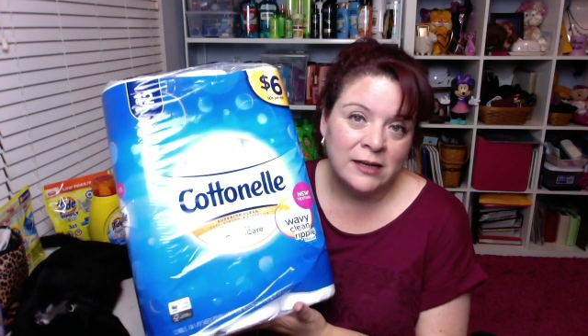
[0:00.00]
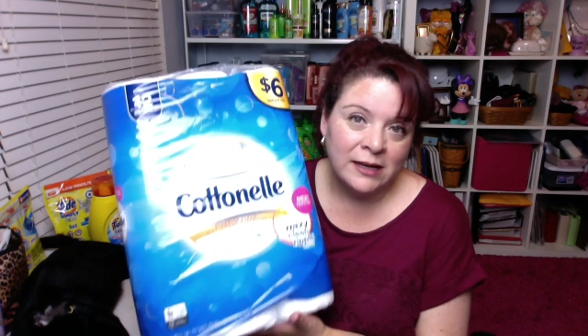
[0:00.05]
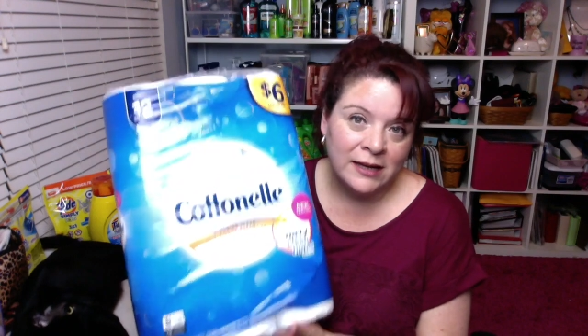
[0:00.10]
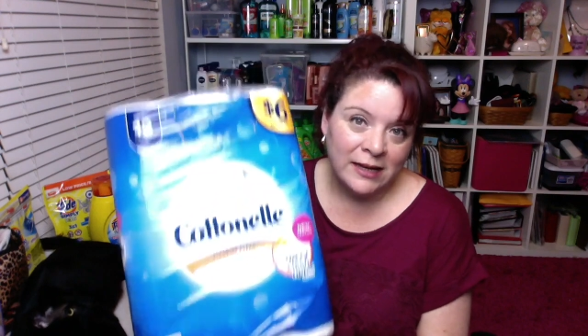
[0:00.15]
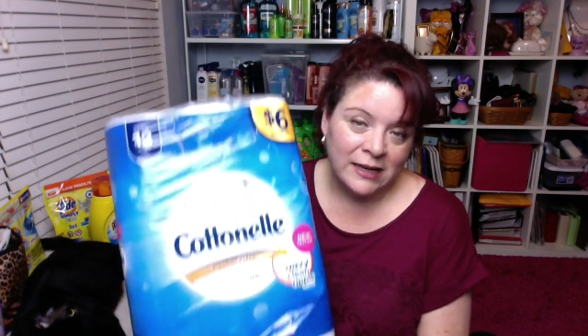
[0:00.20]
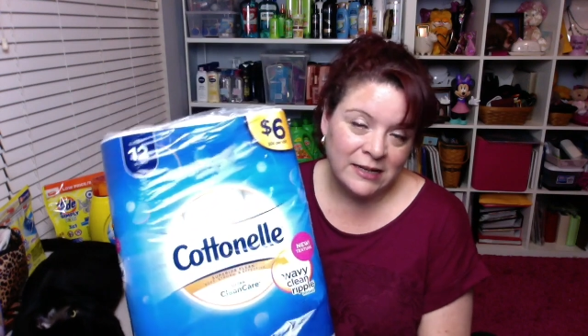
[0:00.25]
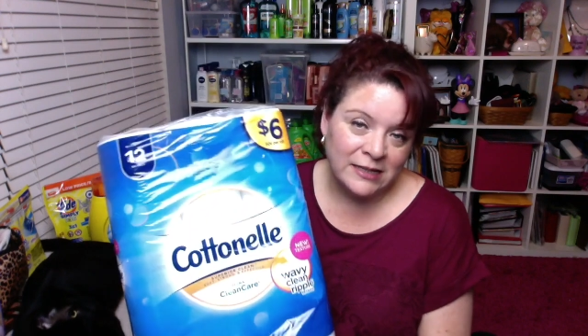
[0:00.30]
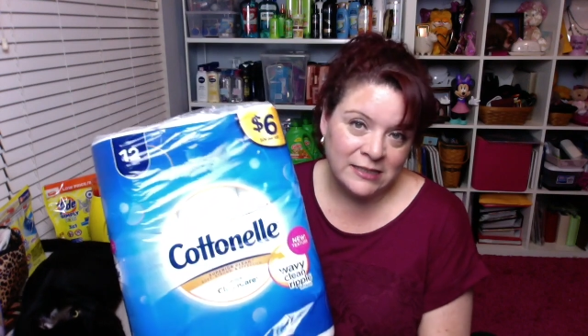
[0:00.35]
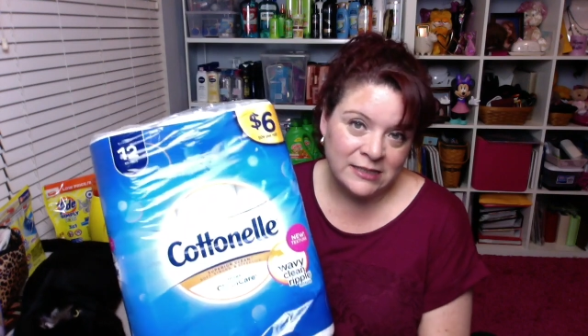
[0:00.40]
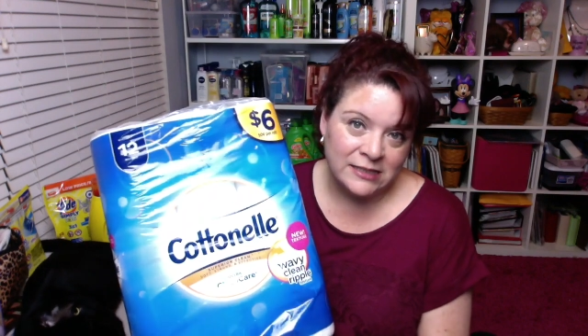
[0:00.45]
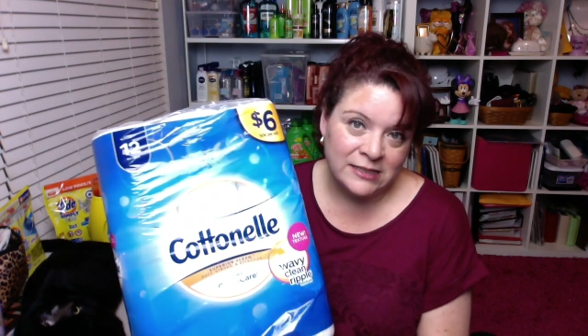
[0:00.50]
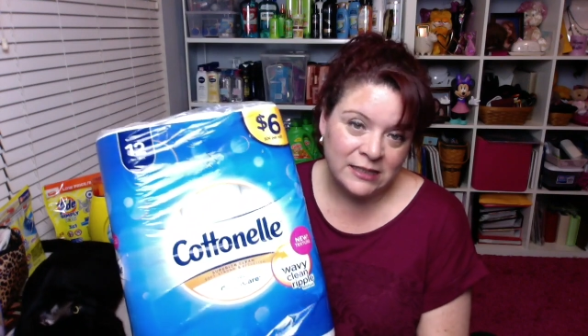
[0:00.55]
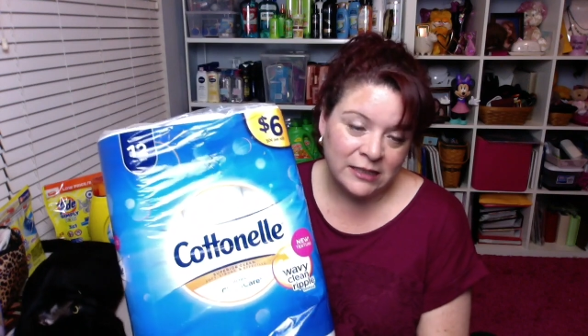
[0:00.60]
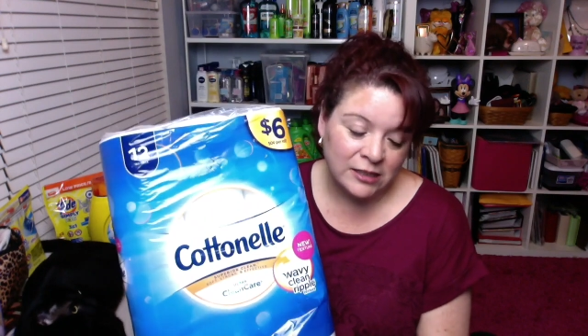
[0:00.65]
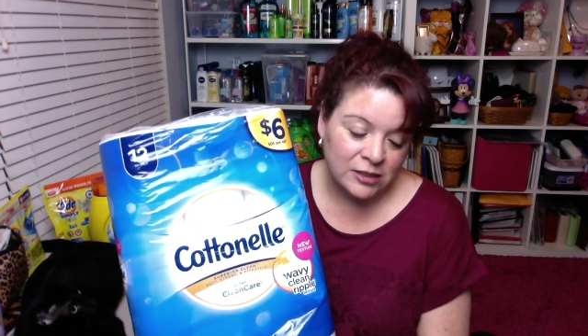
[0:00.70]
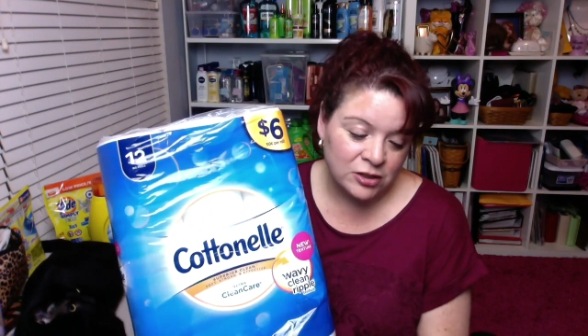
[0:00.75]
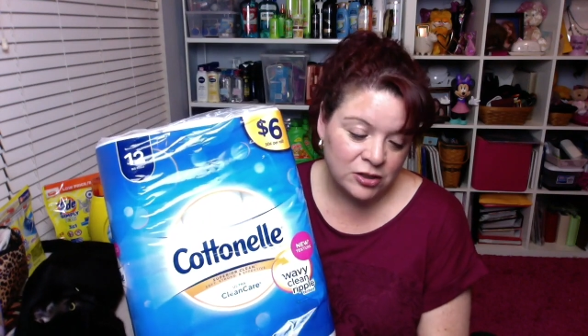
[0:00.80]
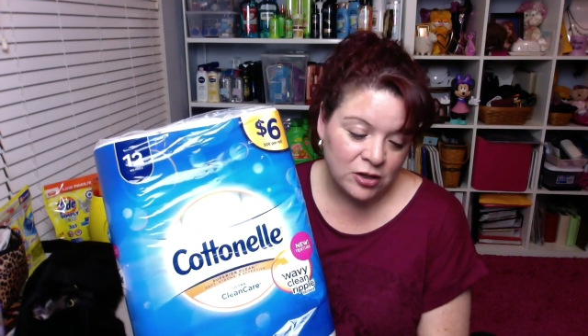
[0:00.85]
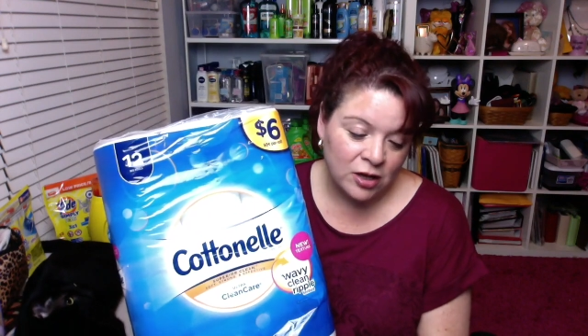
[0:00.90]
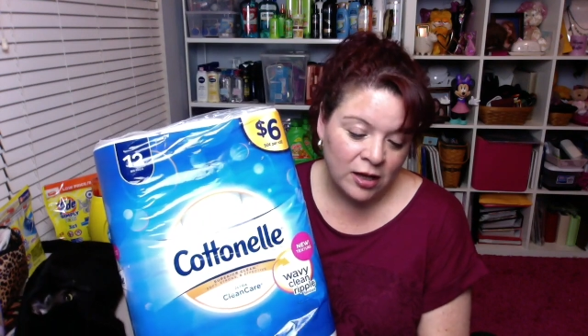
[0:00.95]
It is
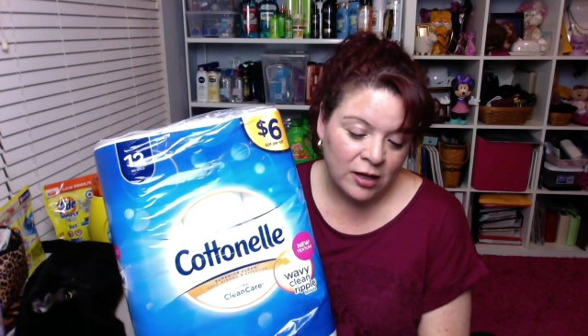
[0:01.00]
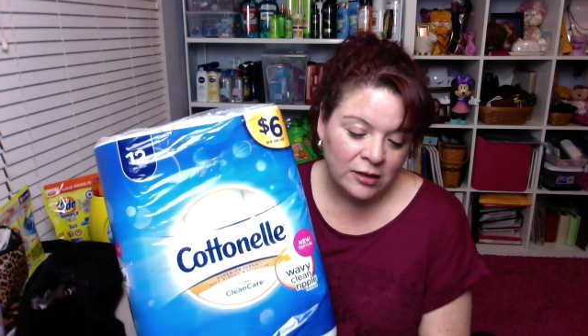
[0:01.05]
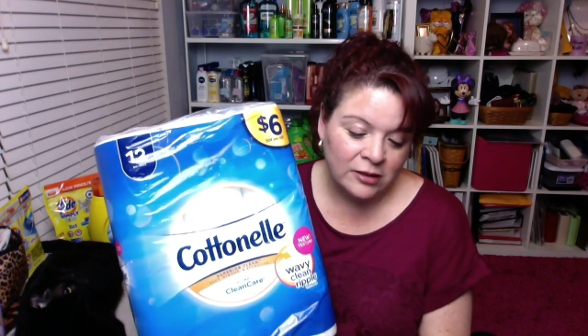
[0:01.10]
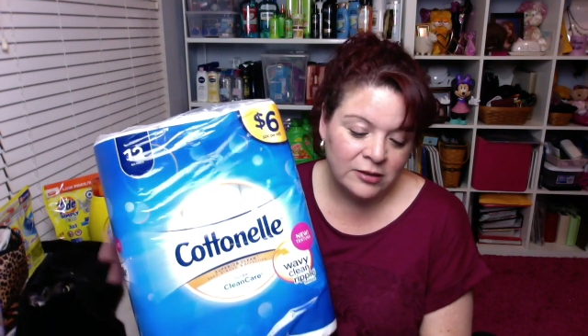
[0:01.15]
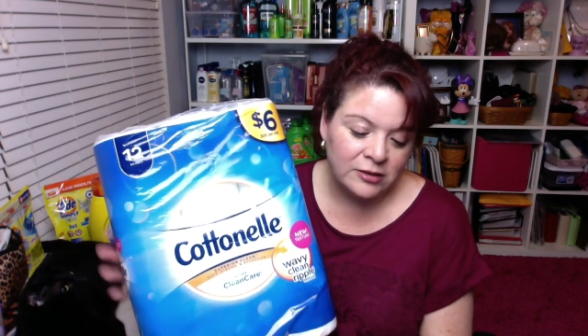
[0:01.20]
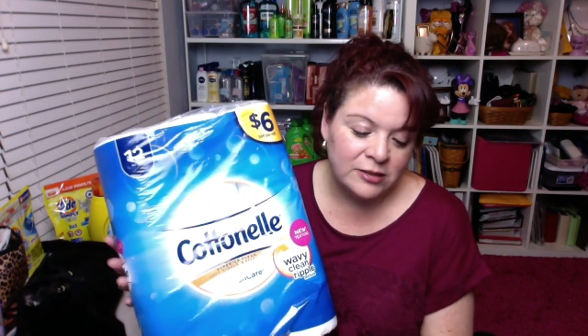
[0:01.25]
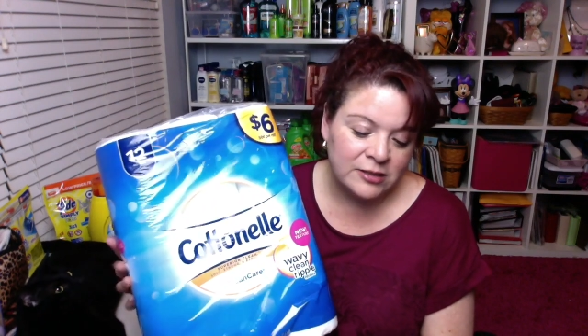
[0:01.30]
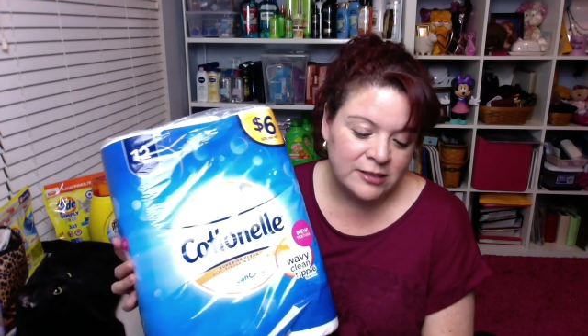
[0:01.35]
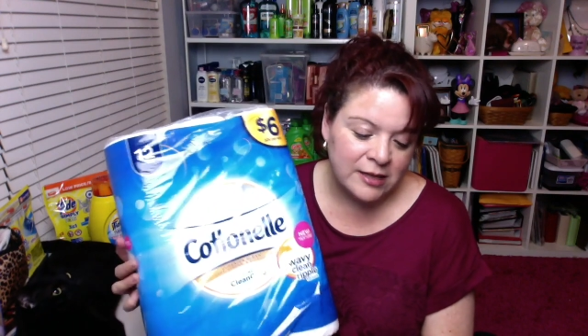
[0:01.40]
six dollars.